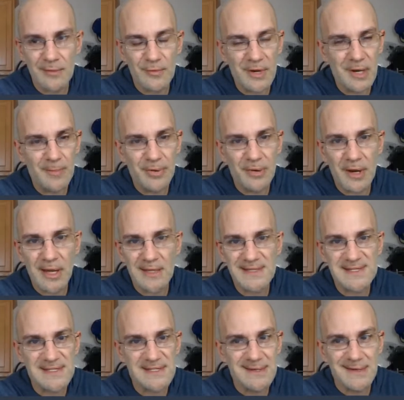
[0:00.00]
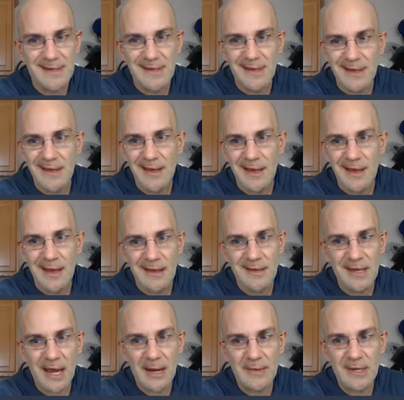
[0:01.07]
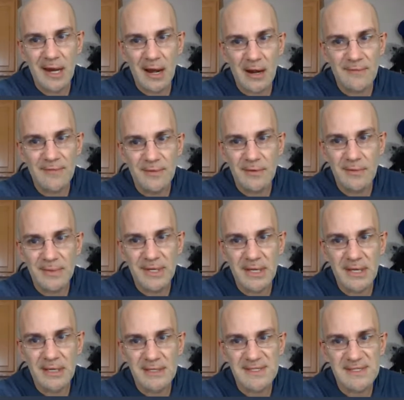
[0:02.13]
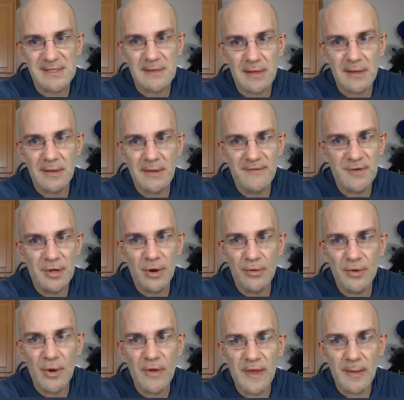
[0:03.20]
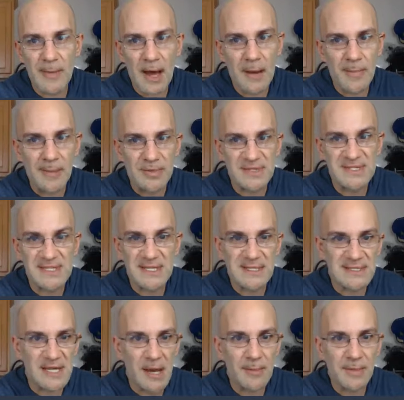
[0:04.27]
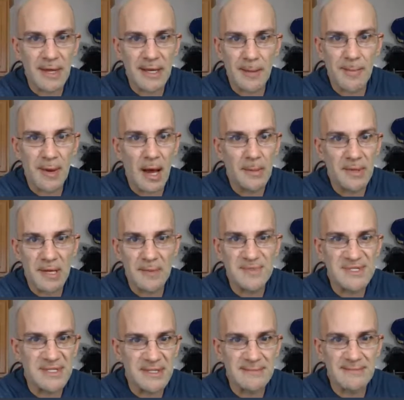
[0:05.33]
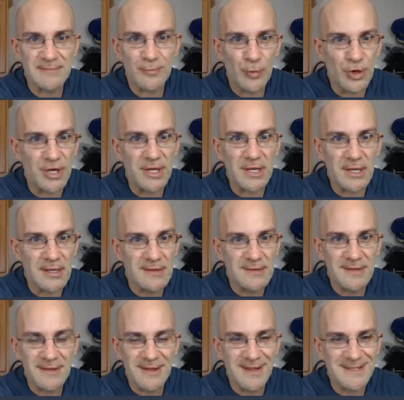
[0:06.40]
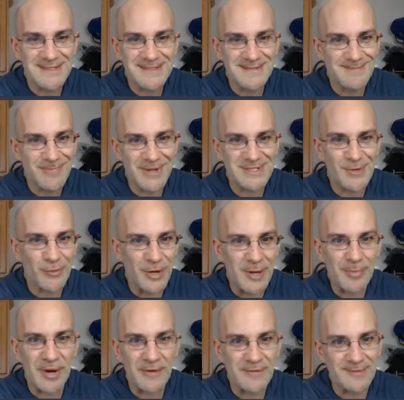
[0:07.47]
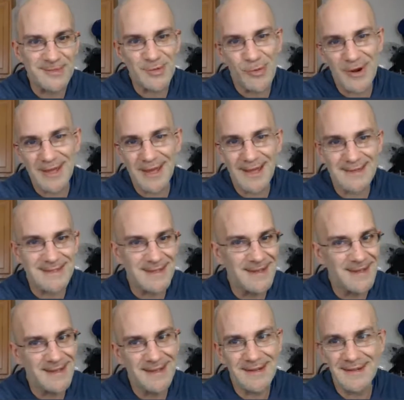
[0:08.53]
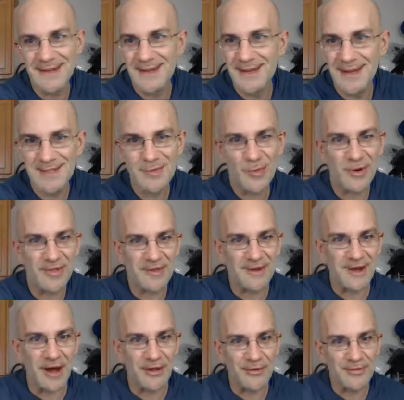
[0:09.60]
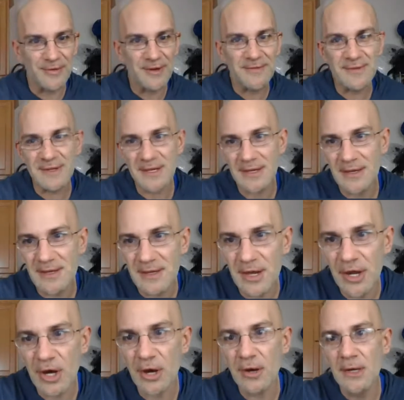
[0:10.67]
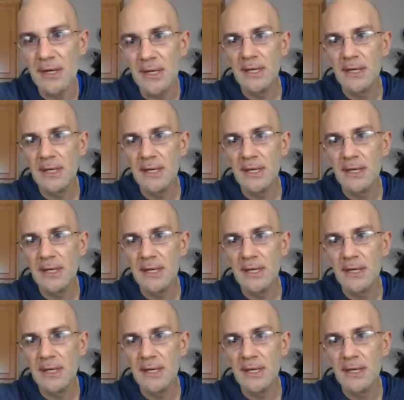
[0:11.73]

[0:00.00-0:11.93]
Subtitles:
reprints, and you got to be careful because if you don't know anything about it, people see something like a Bob Gibson rookie but it's a reprint from 2018. It's worth $1.50.